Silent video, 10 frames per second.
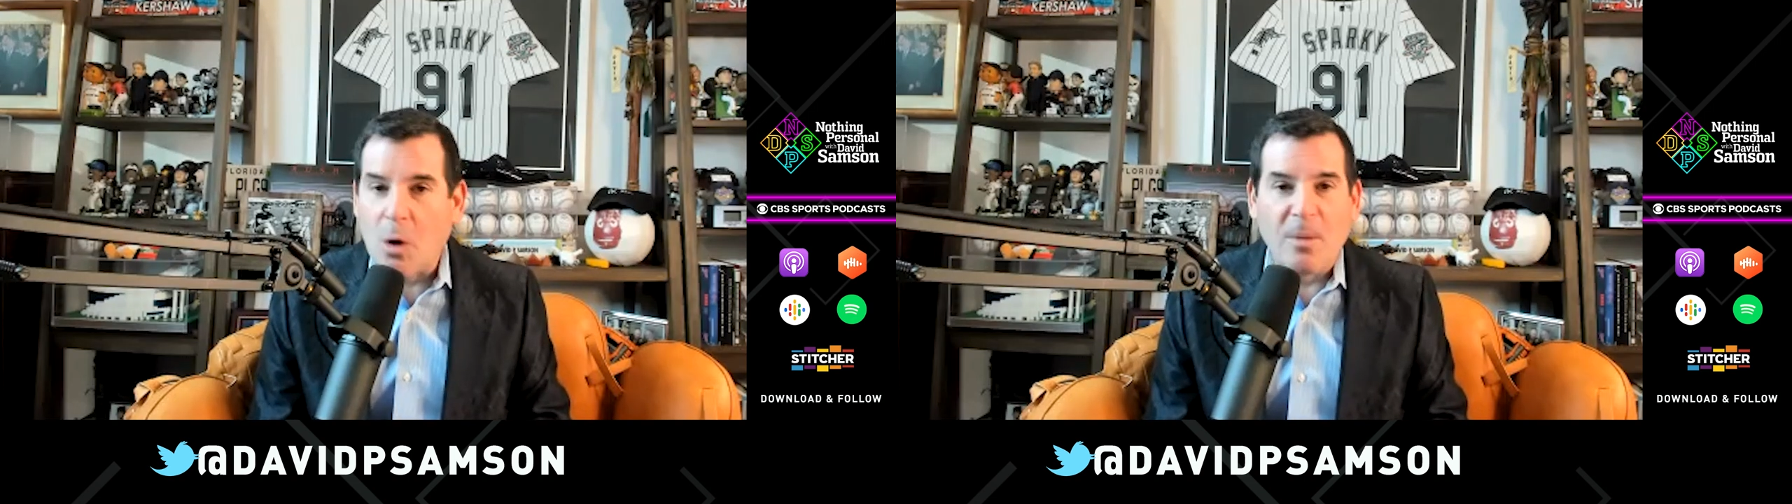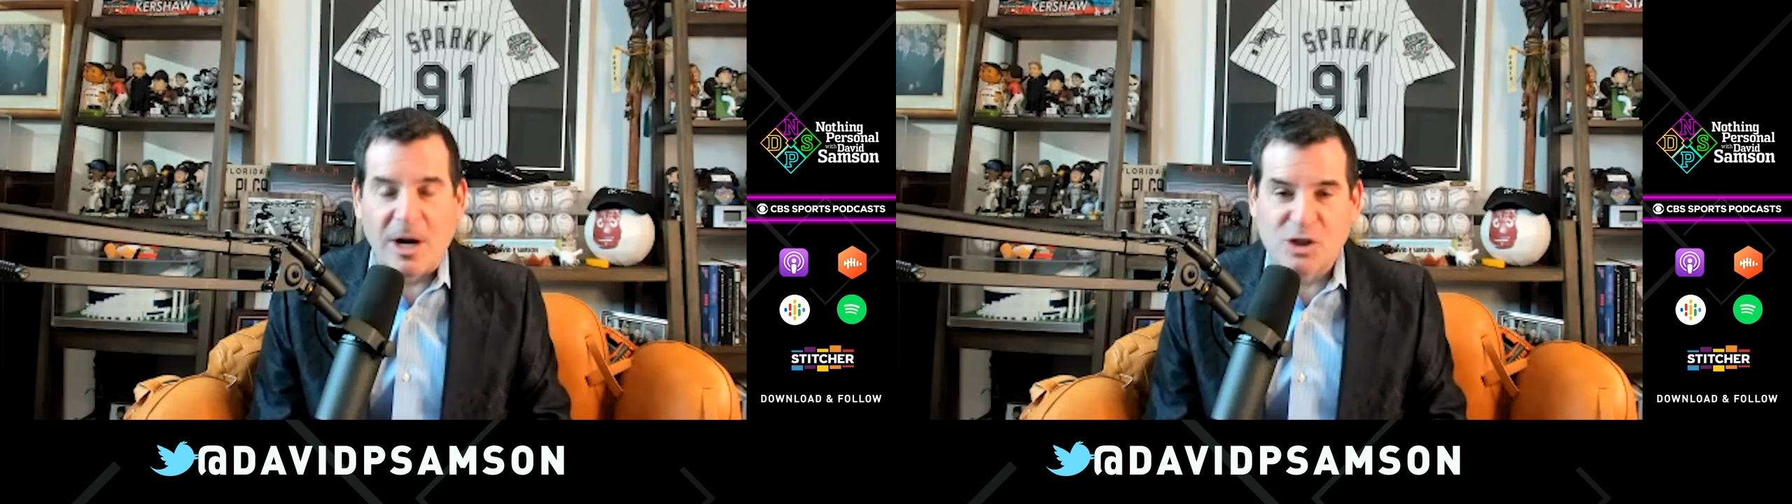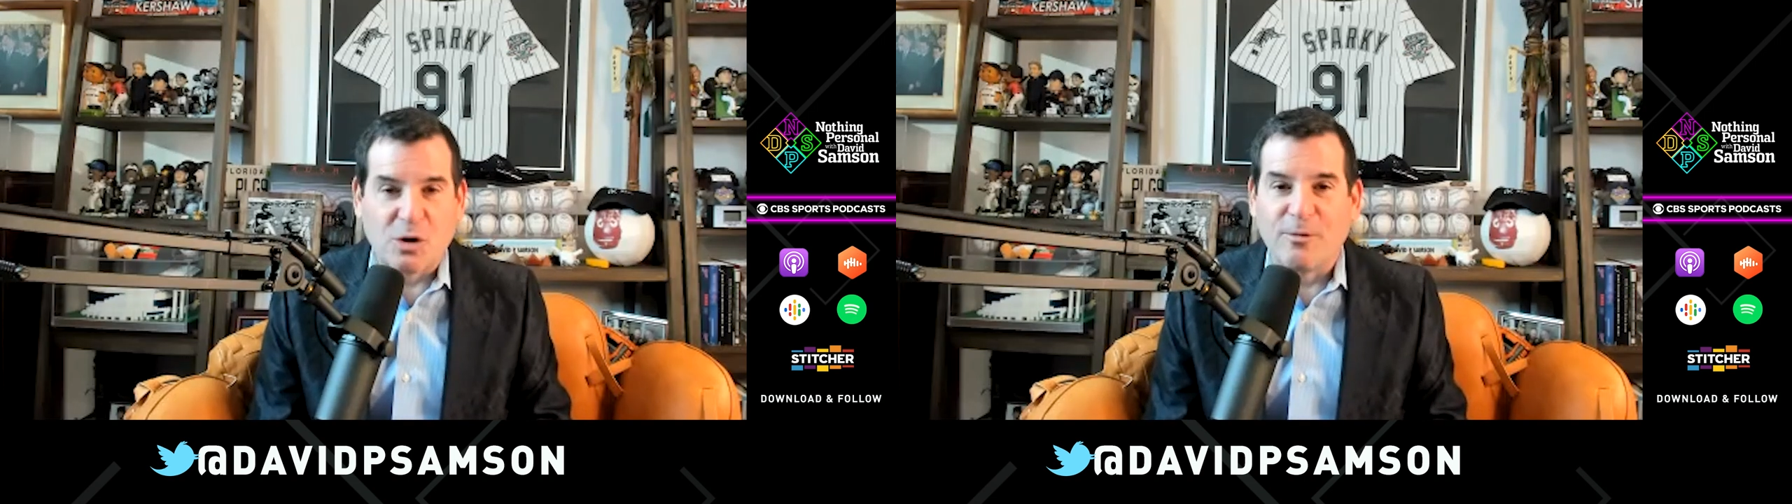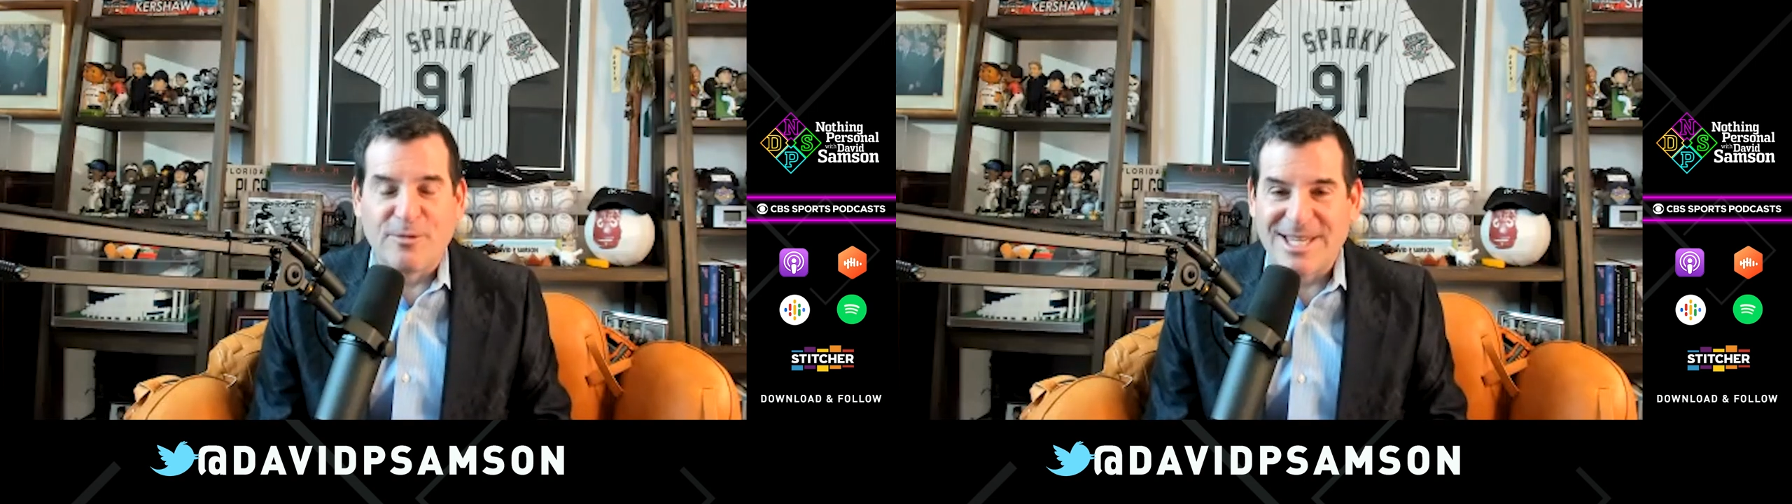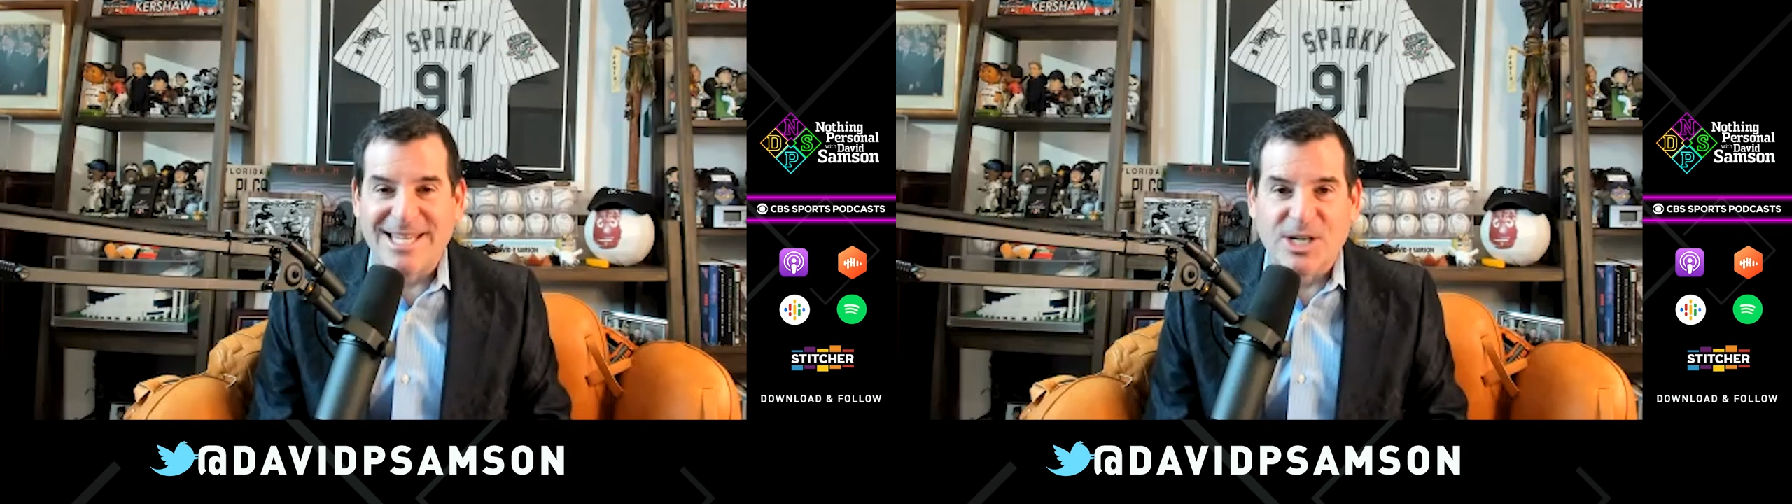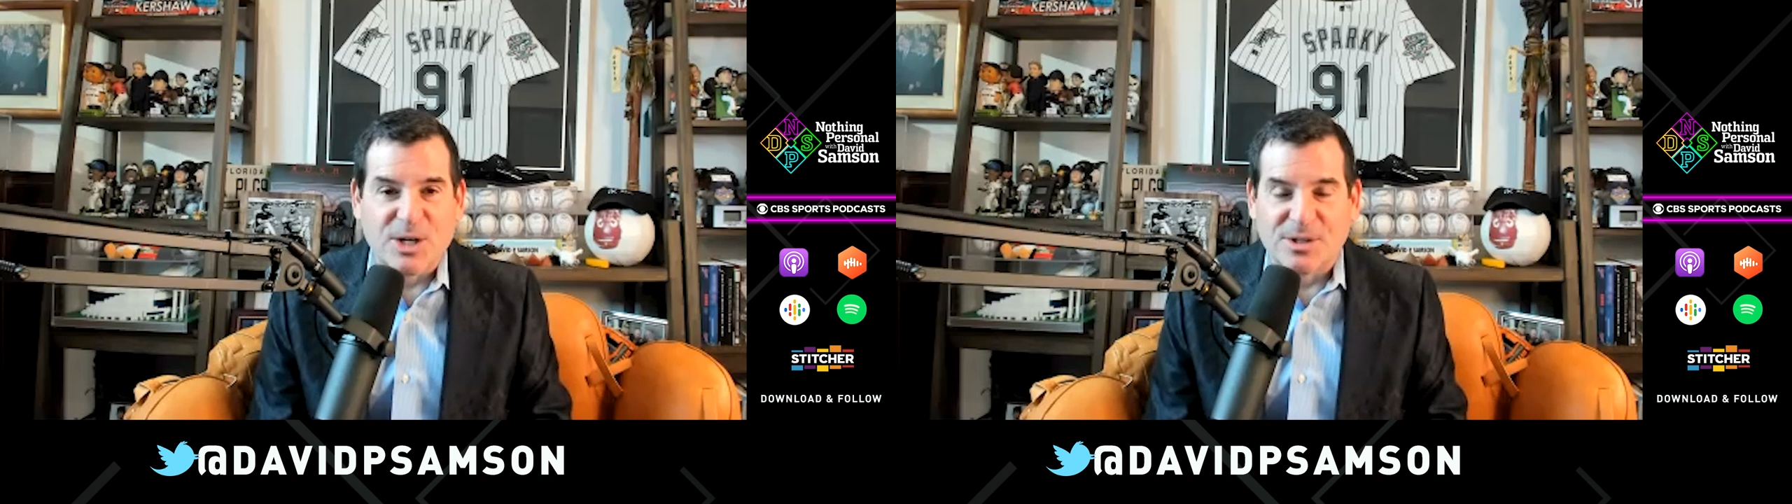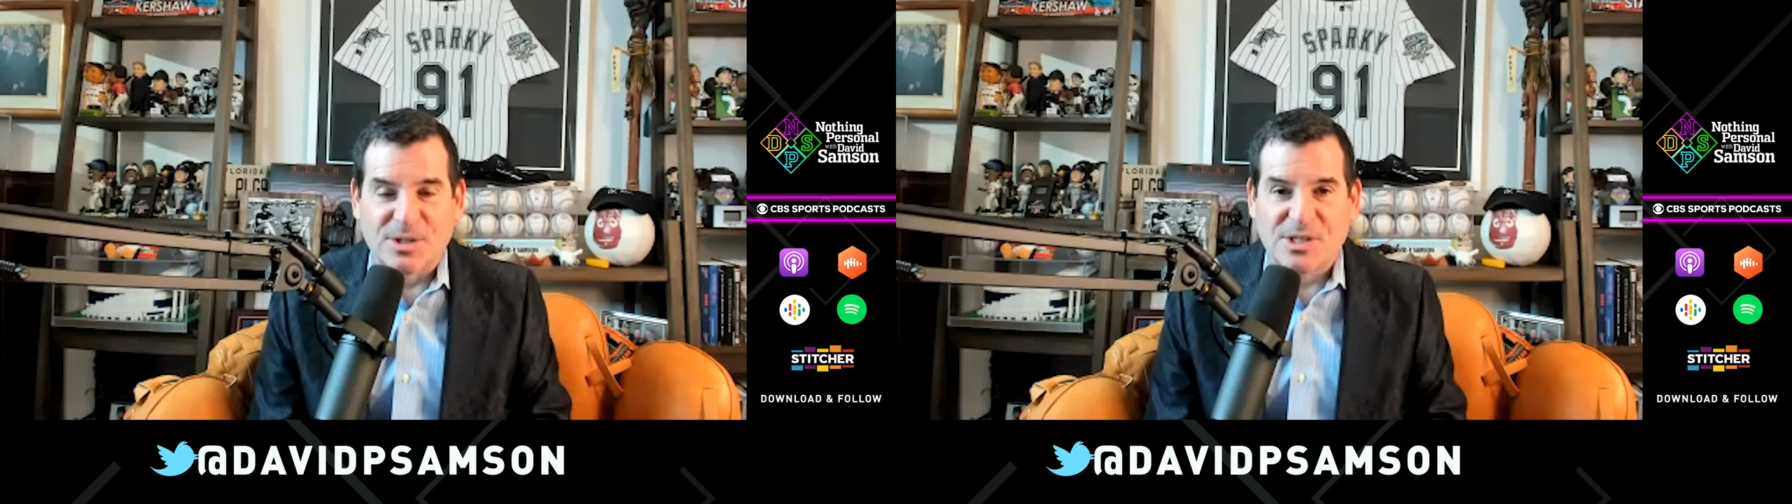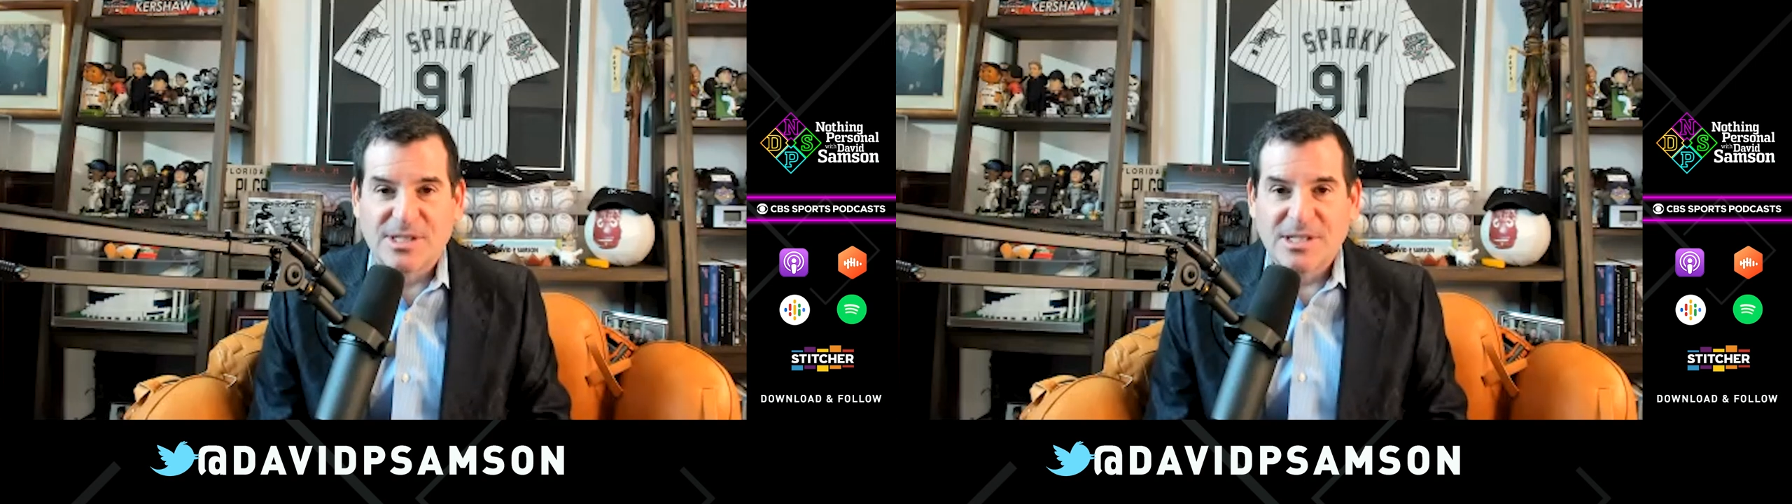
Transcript: much over the years